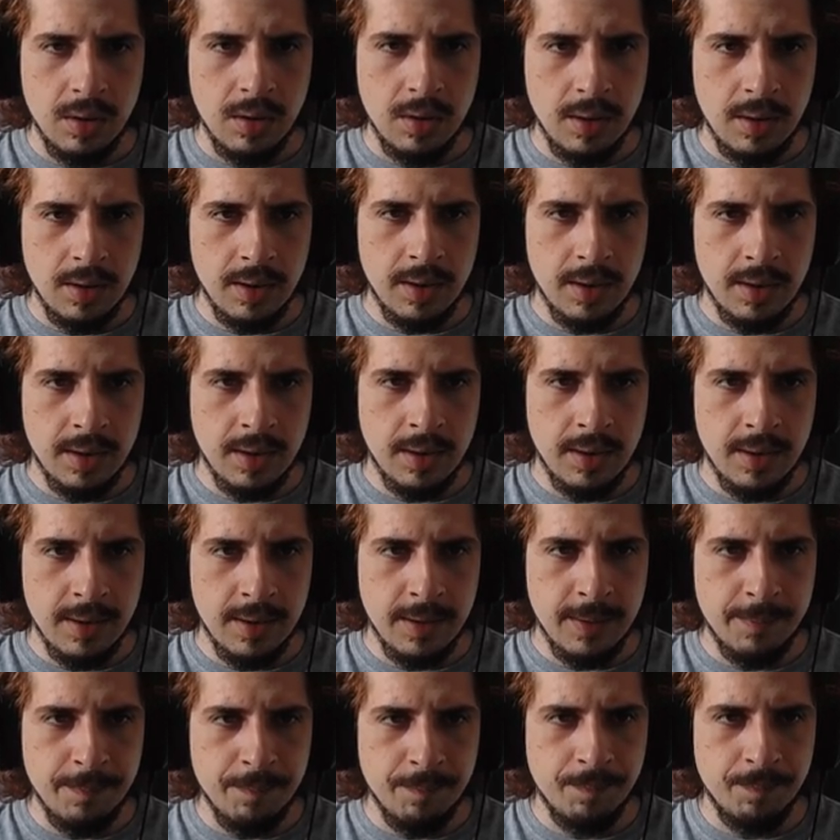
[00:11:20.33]

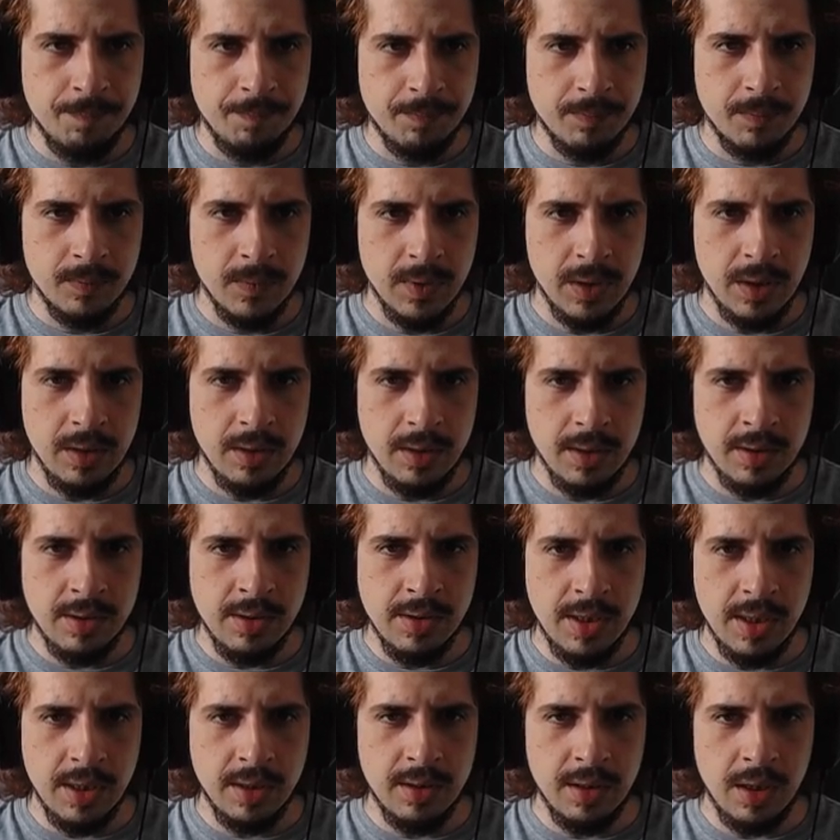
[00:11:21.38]
Um, let's
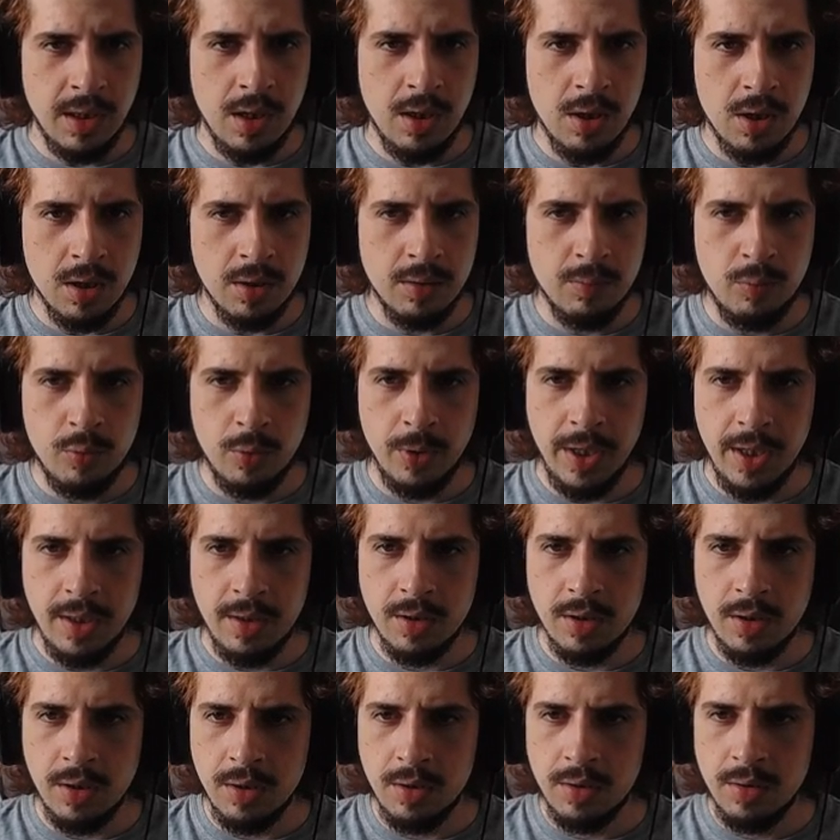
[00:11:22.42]
get the
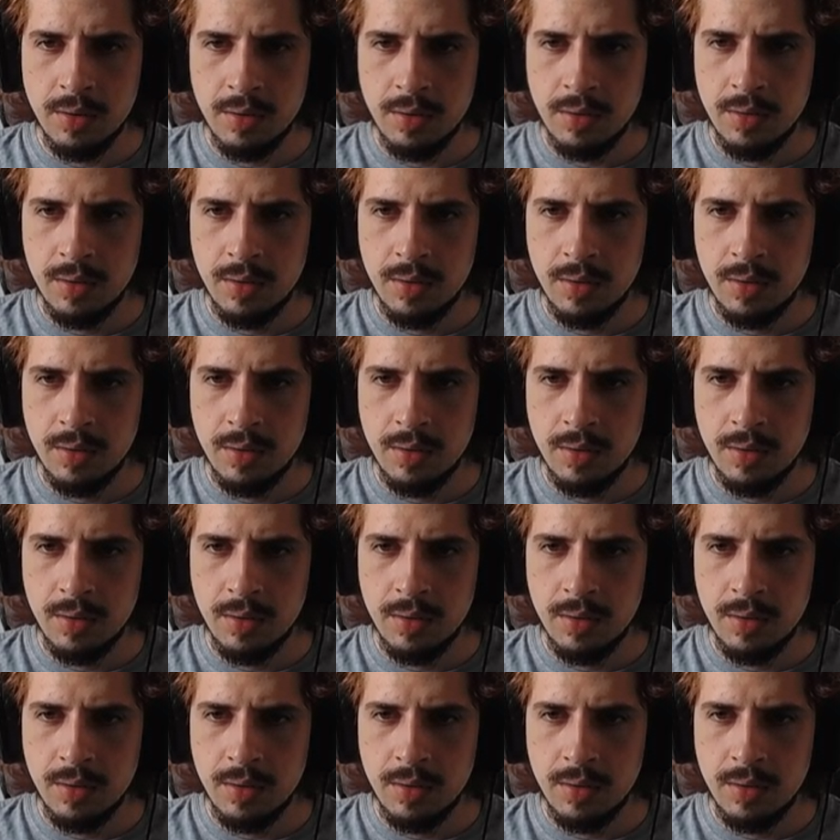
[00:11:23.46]
Heartbreaker.